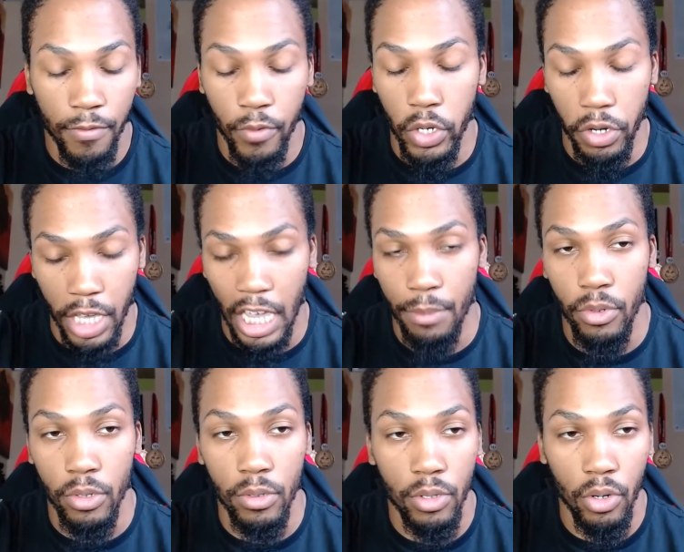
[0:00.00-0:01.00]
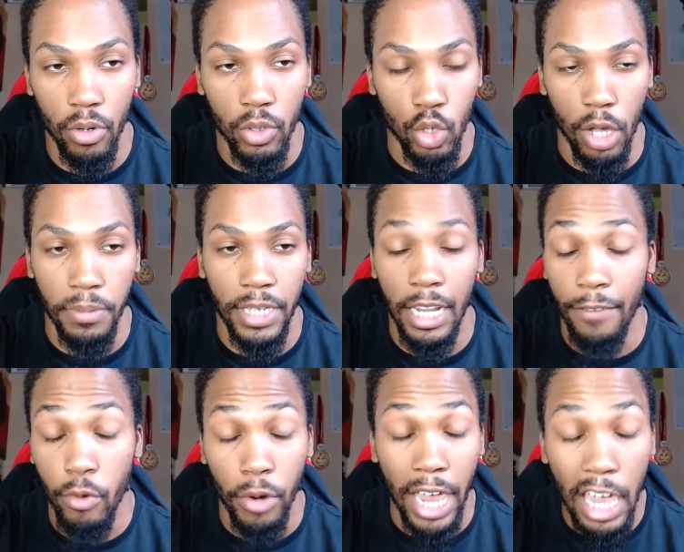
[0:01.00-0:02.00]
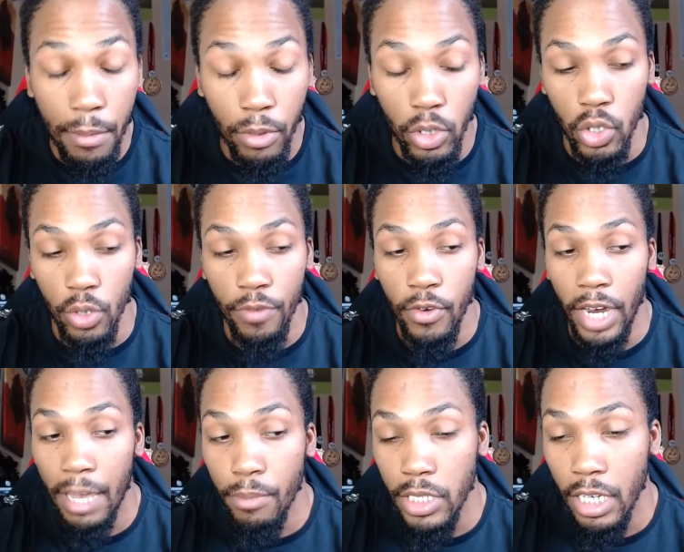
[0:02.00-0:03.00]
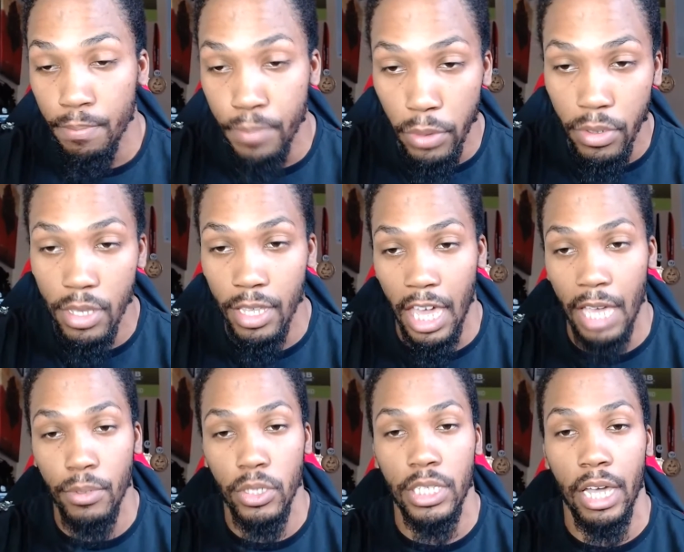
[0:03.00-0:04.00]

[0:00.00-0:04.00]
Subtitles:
for your cable curl drop set, if you're able to get both of the cables